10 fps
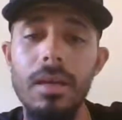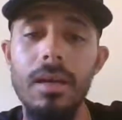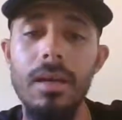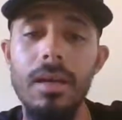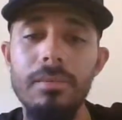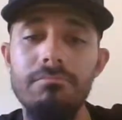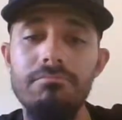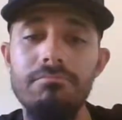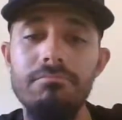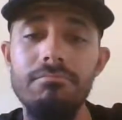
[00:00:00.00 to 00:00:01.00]

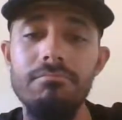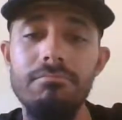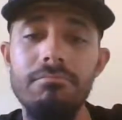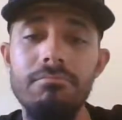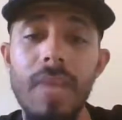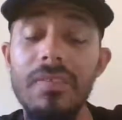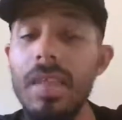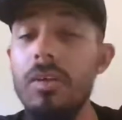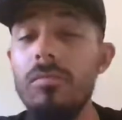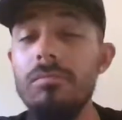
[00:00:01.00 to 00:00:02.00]
If
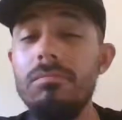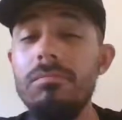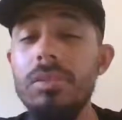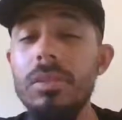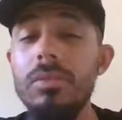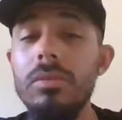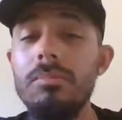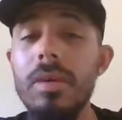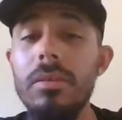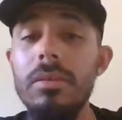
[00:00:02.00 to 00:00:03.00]
they don't produce
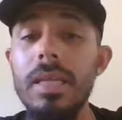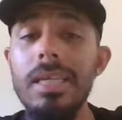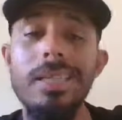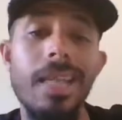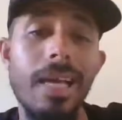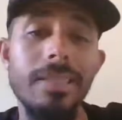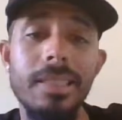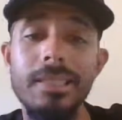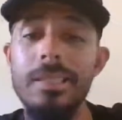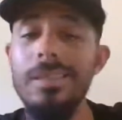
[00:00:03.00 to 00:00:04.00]
better than they did last
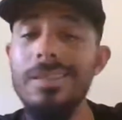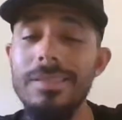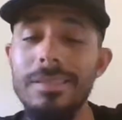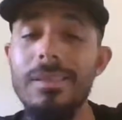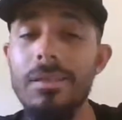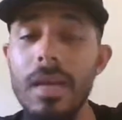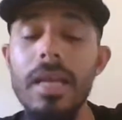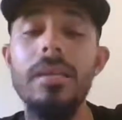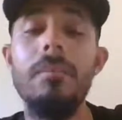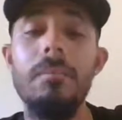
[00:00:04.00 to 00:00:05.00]
season, and Hurst did all
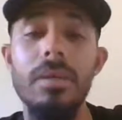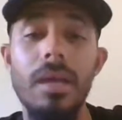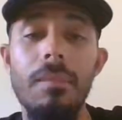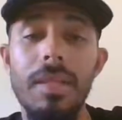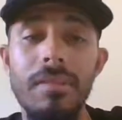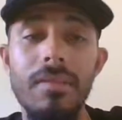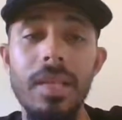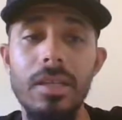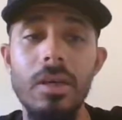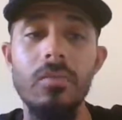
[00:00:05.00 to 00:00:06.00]
right, but I mean, if
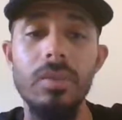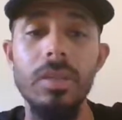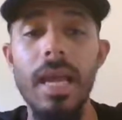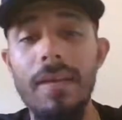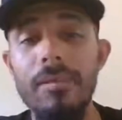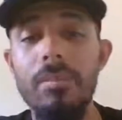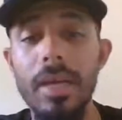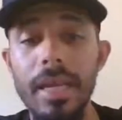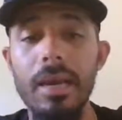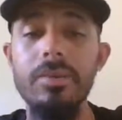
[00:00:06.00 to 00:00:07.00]
they don't really have a
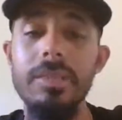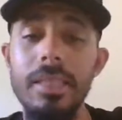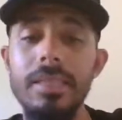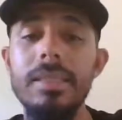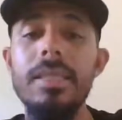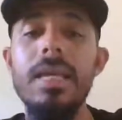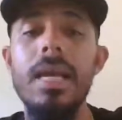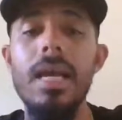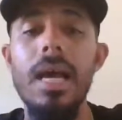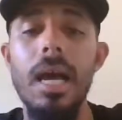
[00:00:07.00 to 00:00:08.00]
breakout season,
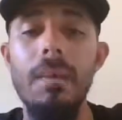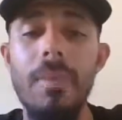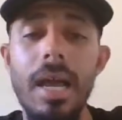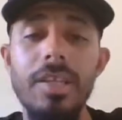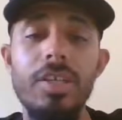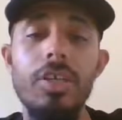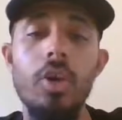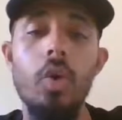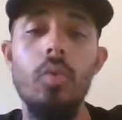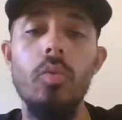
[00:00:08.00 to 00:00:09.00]
I
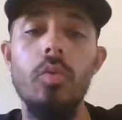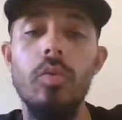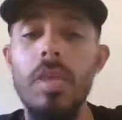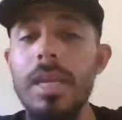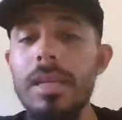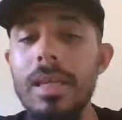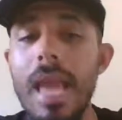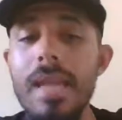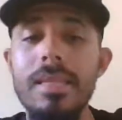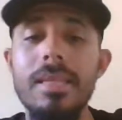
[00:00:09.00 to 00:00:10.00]
don't think
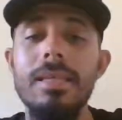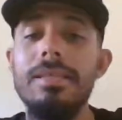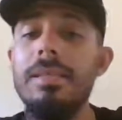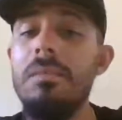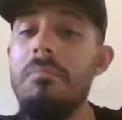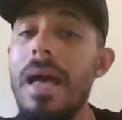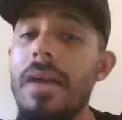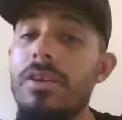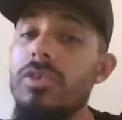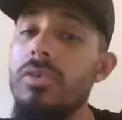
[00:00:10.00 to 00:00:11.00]
anything's going to
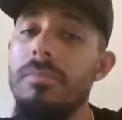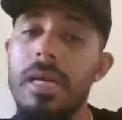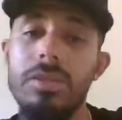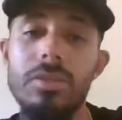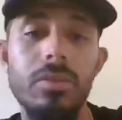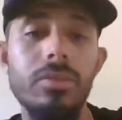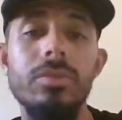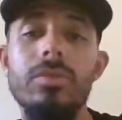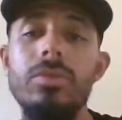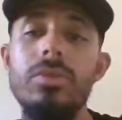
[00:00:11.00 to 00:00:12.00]
matter too much. Those
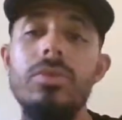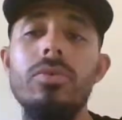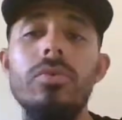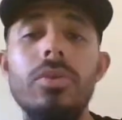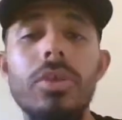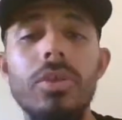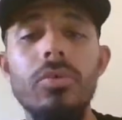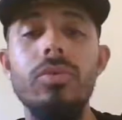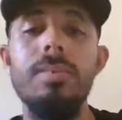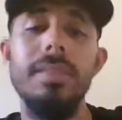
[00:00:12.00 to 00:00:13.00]
are two
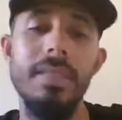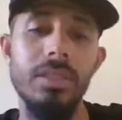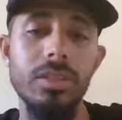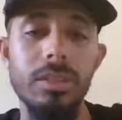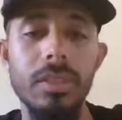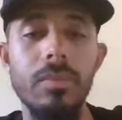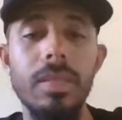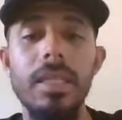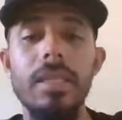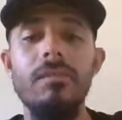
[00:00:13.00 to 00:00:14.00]
huge positions that
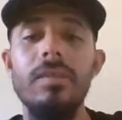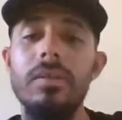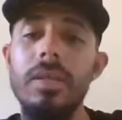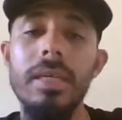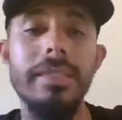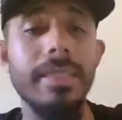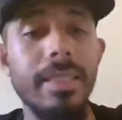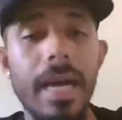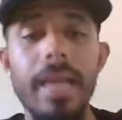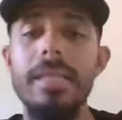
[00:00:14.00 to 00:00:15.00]
we need to fill. Key's
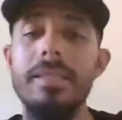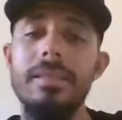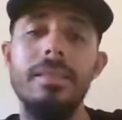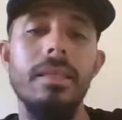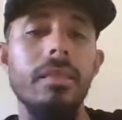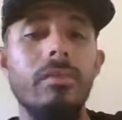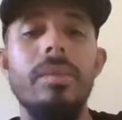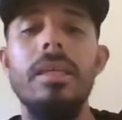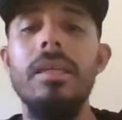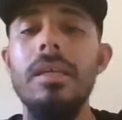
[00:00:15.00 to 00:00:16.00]
got to get to the
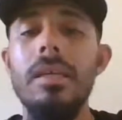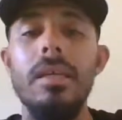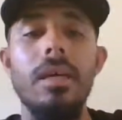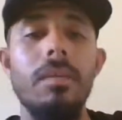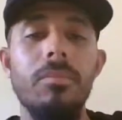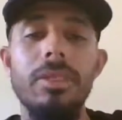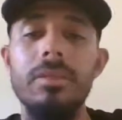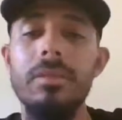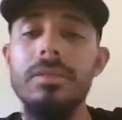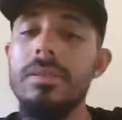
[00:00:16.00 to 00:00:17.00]
QB. Maurice
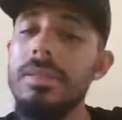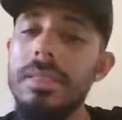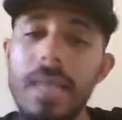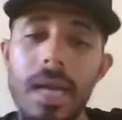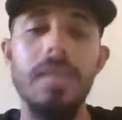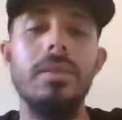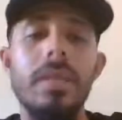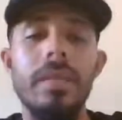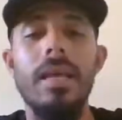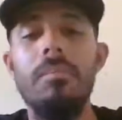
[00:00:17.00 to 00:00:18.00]
Hurst has got to
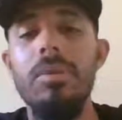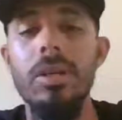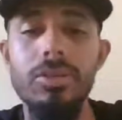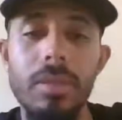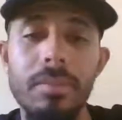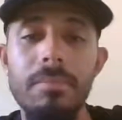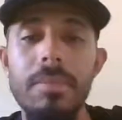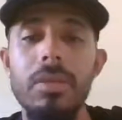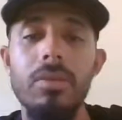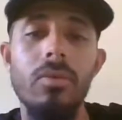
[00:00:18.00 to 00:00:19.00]
create that pressure up the middle,